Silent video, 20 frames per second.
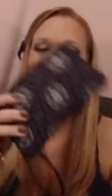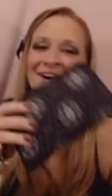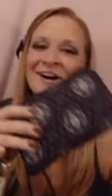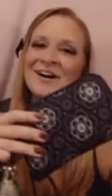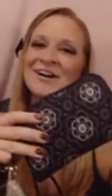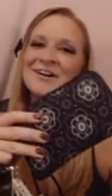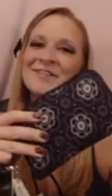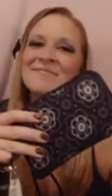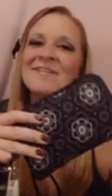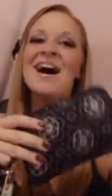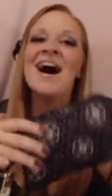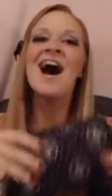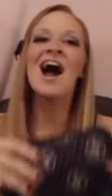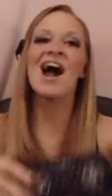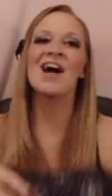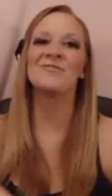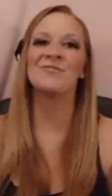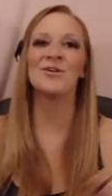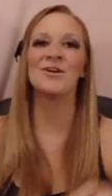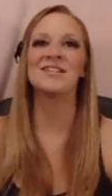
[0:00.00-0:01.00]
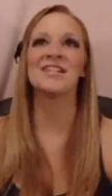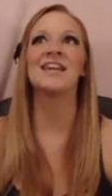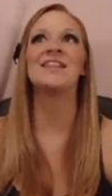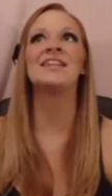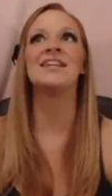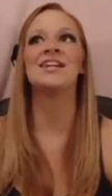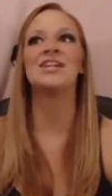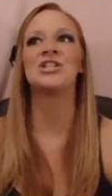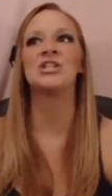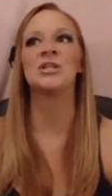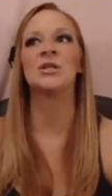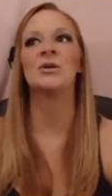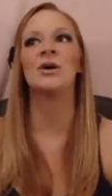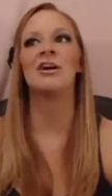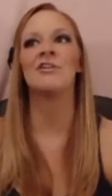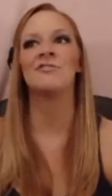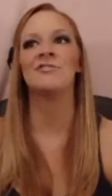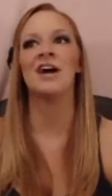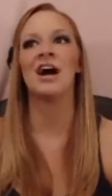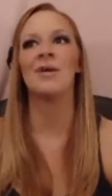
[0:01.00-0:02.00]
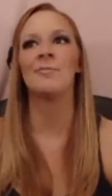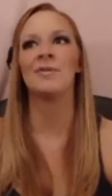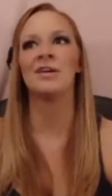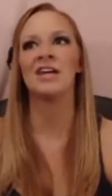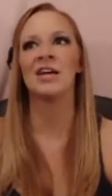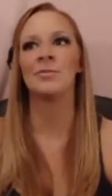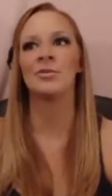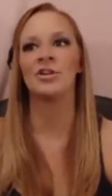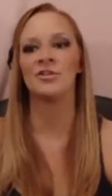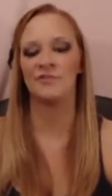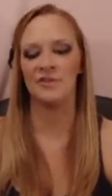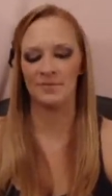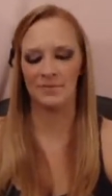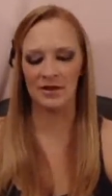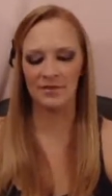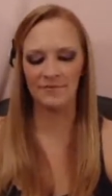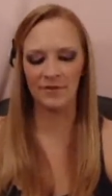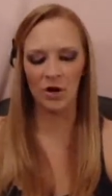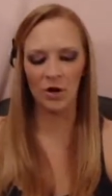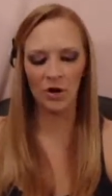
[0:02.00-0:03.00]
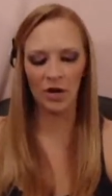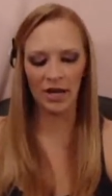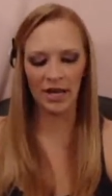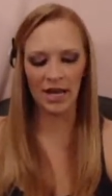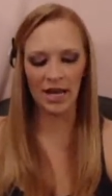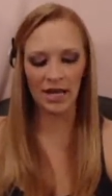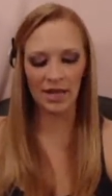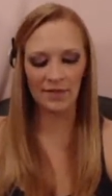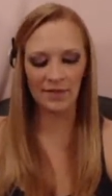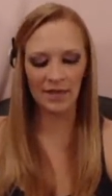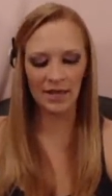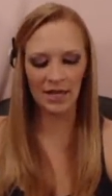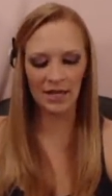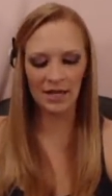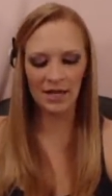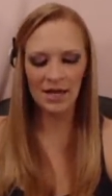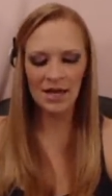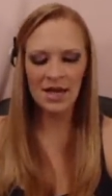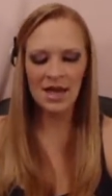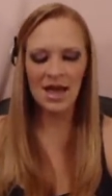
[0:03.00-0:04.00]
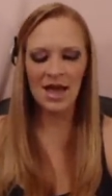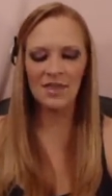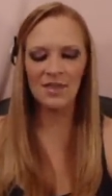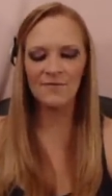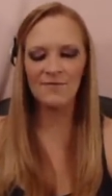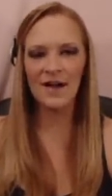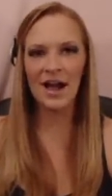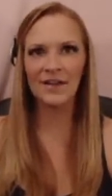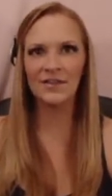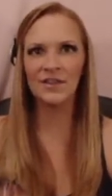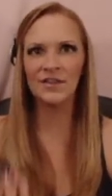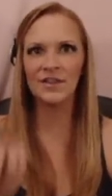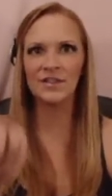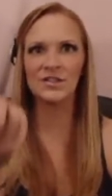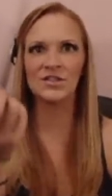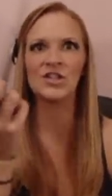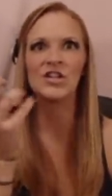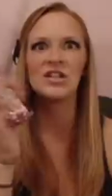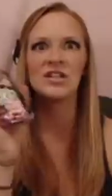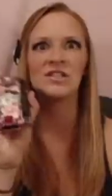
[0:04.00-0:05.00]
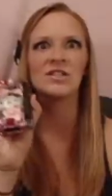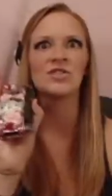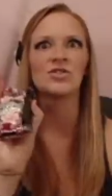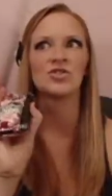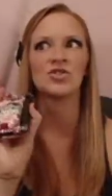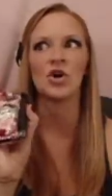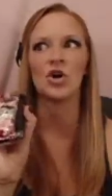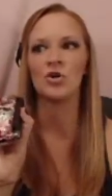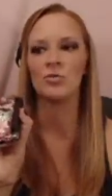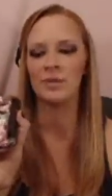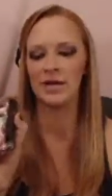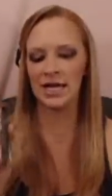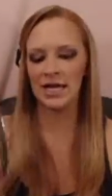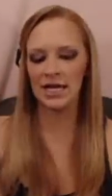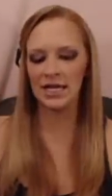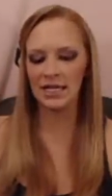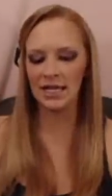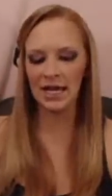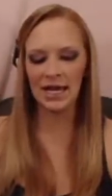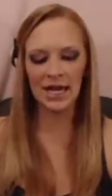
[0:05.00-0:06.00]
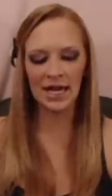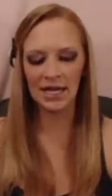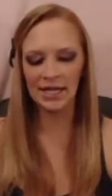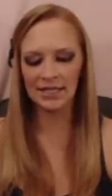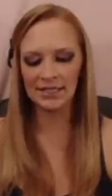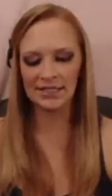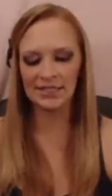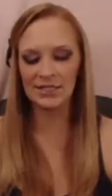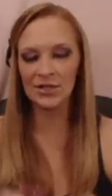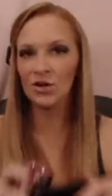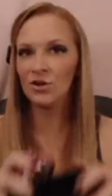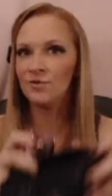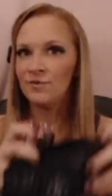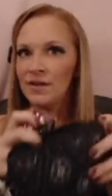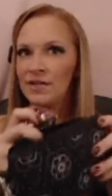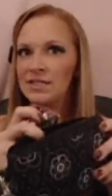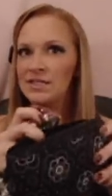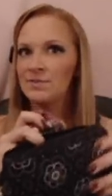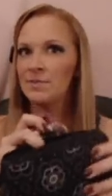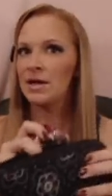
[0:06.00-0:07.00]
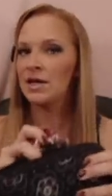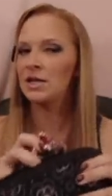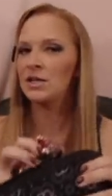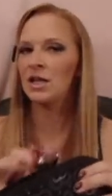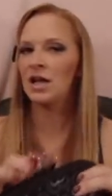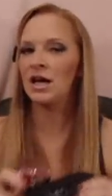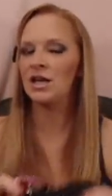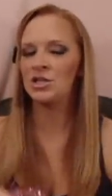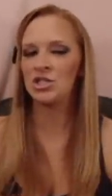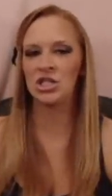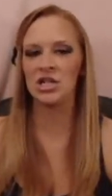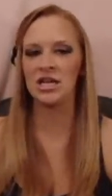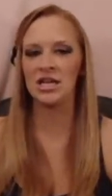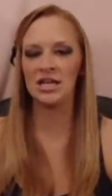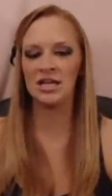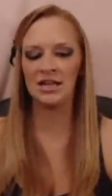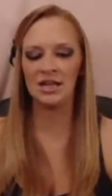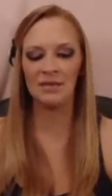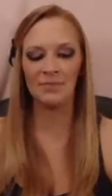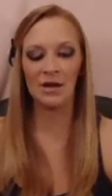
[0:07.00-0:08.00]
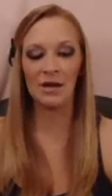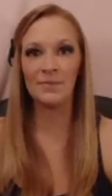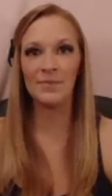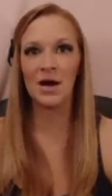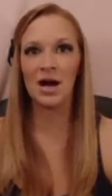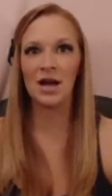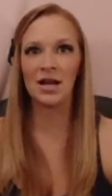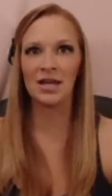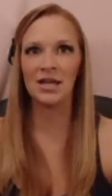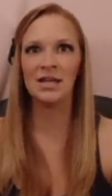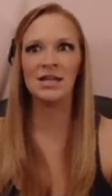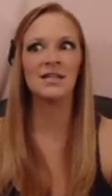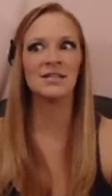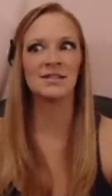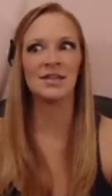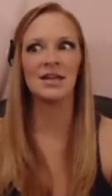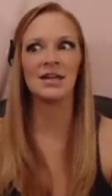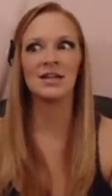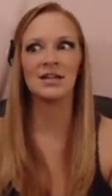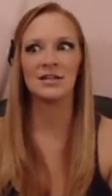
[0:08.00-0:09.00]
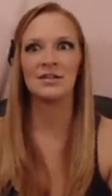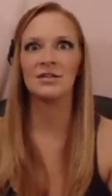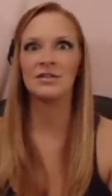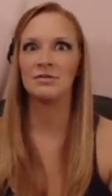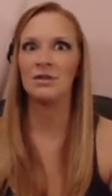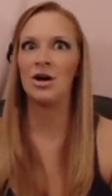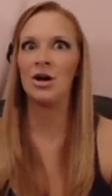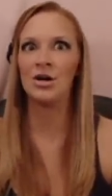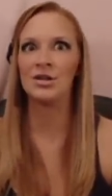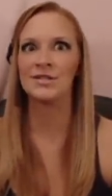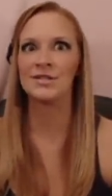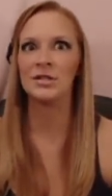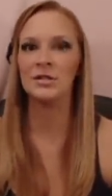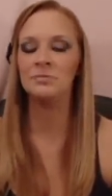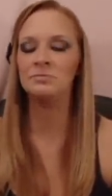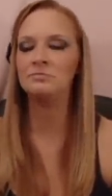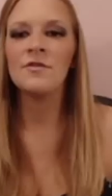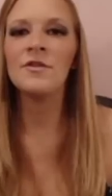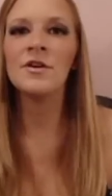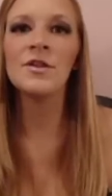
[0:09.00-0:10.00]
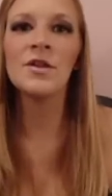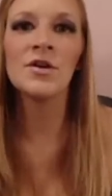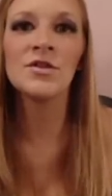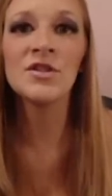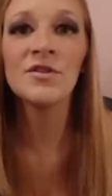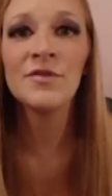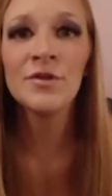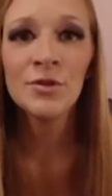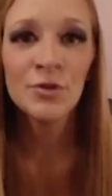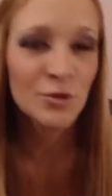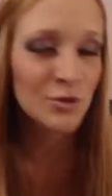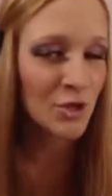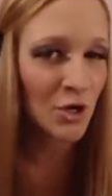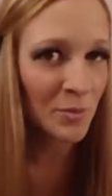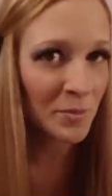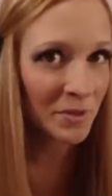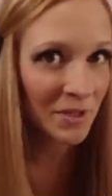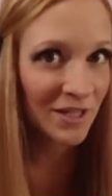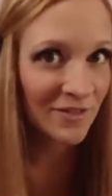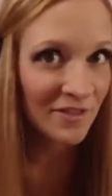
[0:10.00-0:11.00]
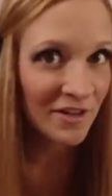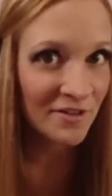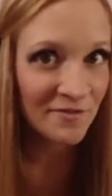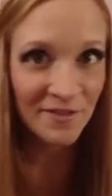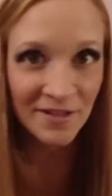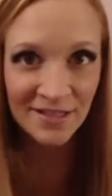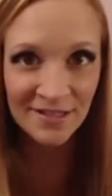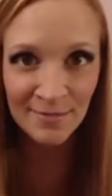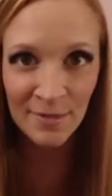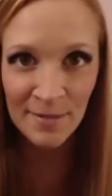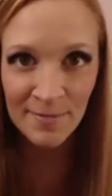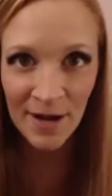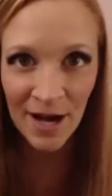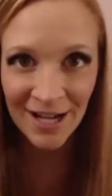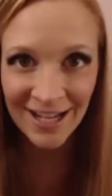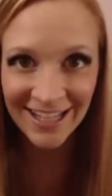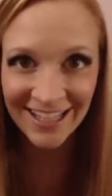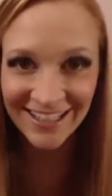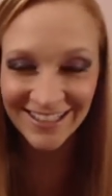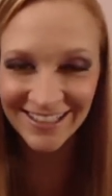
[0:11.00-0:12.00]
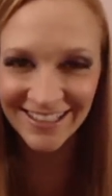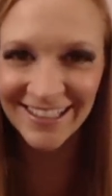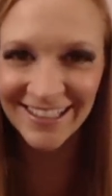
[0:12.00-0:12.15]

um, I've always had the issue of not being able to fit my phone on anything, and the fact that this is so big and it still fits in my clutch and in my pocket is like awesome. For those of you who don't believe that it fits in my pocket,